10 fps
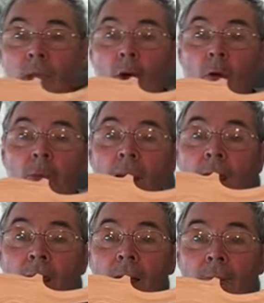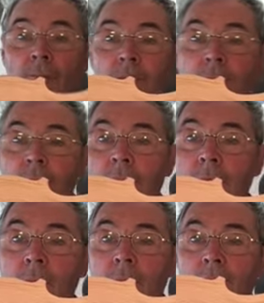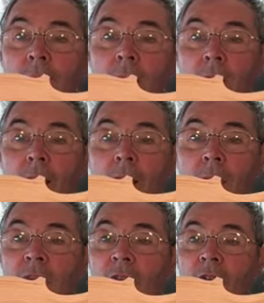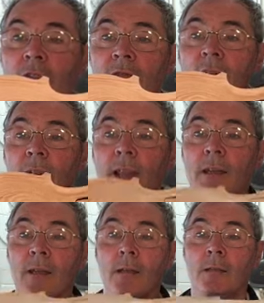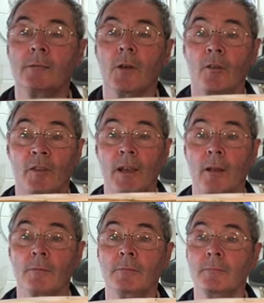I hope you like that. And there we are, my first violin, or fiddle.